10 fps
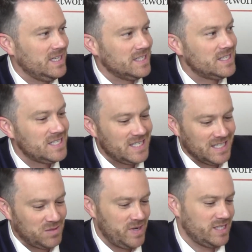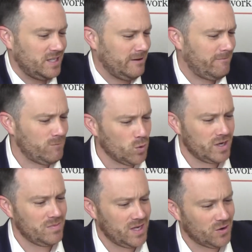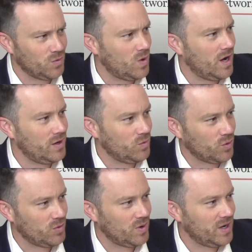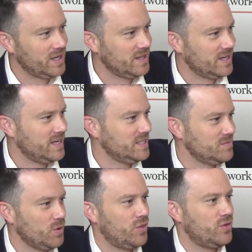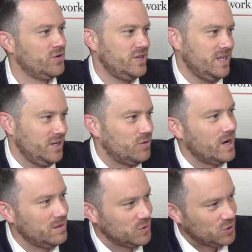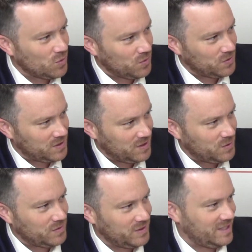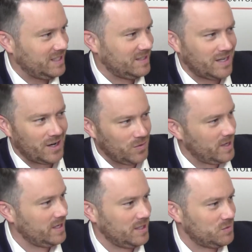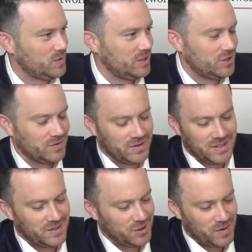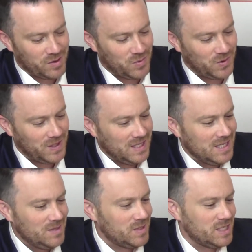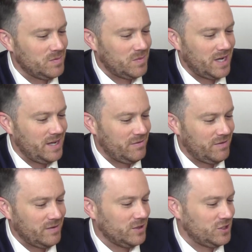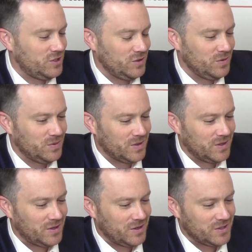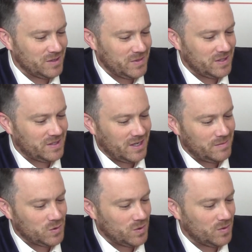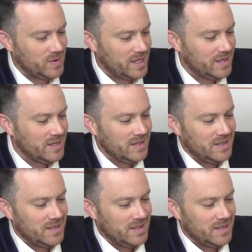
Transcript: It's basically a 40-meter-wide ore body that has about 13 grams gold equivalent the entire way, and it comes right to surface. It's incredible. But some of my favorites, too, are some of the times where we